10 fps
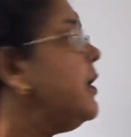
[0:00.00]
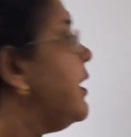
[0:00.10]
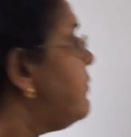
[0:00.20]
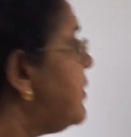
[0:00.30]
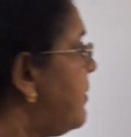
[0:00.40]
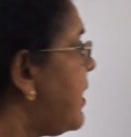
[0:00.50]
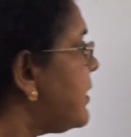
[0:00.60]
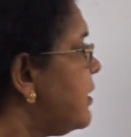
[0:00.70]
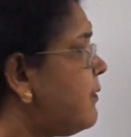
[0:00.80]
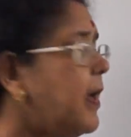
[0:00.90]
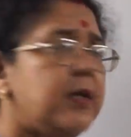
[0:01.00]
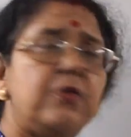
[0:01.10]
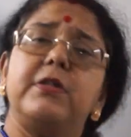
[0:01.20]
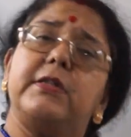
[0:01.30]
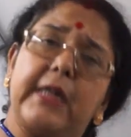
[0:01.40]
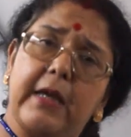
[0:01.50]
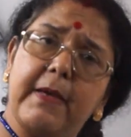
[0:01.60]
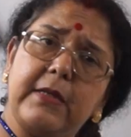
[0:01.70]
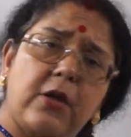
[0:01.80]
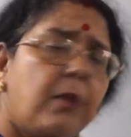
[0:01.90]
If the market value is same
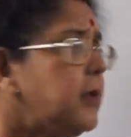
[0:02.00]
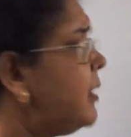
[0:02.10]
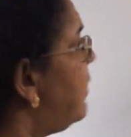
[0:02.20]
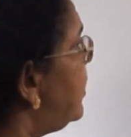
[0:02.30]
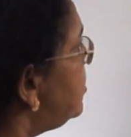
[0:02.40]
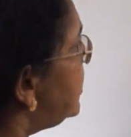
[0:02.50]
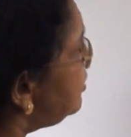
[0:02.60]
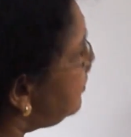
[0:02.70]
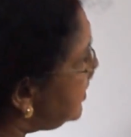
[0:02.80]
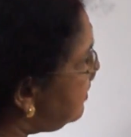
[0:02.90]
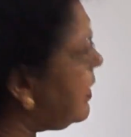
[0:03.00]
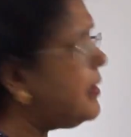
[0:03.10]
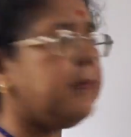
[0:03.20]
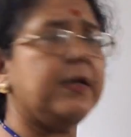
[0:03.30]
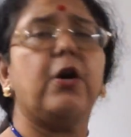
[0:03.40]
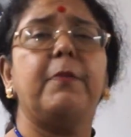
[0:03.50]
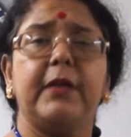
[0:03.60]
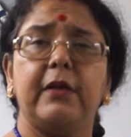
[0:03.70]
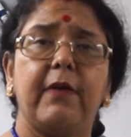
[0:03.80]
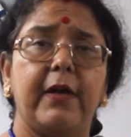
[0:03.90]
as nominal value, then you will divide by
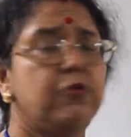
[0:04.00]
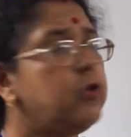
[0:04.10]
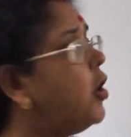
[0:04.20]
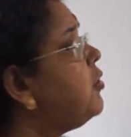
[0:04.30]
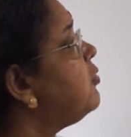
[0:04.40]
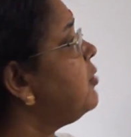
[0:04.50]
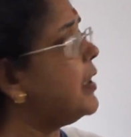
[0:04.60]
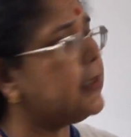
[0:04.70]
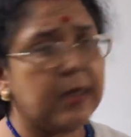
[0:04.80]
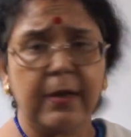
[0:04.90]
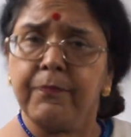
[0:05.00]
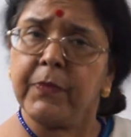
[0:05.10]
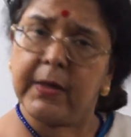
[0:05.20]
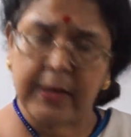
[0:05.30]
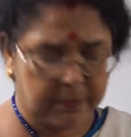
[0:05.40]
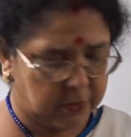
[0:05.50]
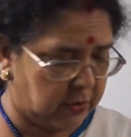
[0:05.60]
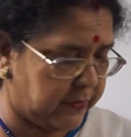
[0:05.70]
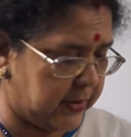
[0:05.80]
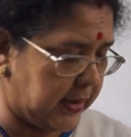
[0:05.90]
nominal value in order to get the number
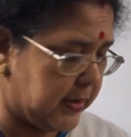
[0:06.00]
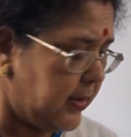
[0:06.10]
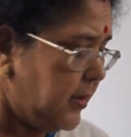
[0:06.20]
of shares.